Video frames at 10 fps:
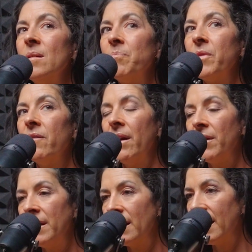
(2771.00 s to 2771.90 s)
love
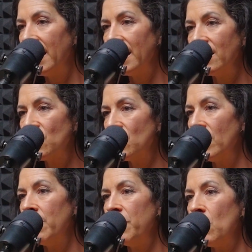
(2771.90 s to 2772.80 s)
everything that he stood
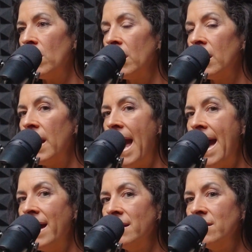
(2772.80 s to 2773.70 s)
up for.
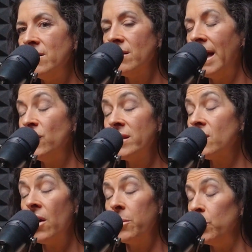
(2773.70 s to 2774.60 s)
And I just
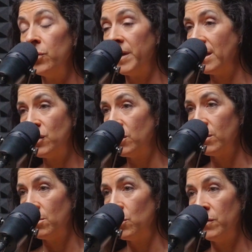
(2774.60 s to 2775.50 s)
saw the movie too, and
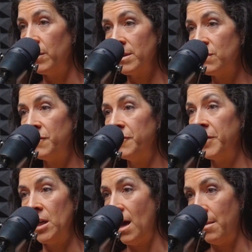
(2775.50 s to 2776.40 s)
the movie was
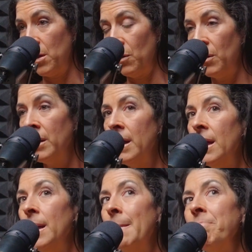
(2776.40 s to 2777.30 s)
phenomenal.
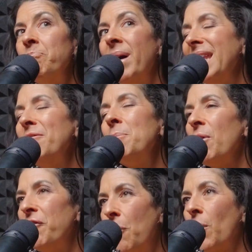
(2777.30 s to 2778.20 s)
But even
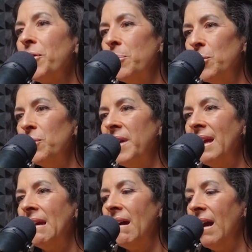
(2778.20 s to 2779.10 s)
before the
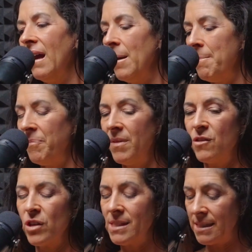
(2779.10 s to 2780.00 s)
movie,
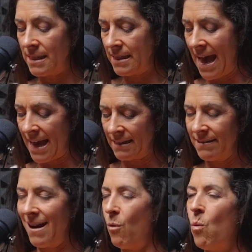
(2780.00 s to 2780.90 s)
just that
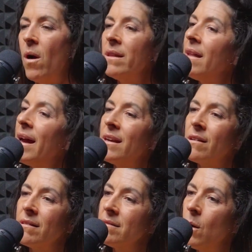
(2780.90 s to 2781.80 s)

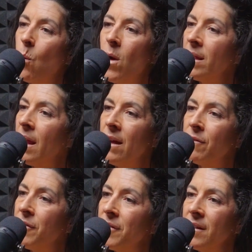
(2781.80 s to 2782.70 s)
one-liner, one
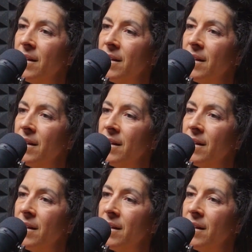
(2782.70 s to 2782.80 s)
love.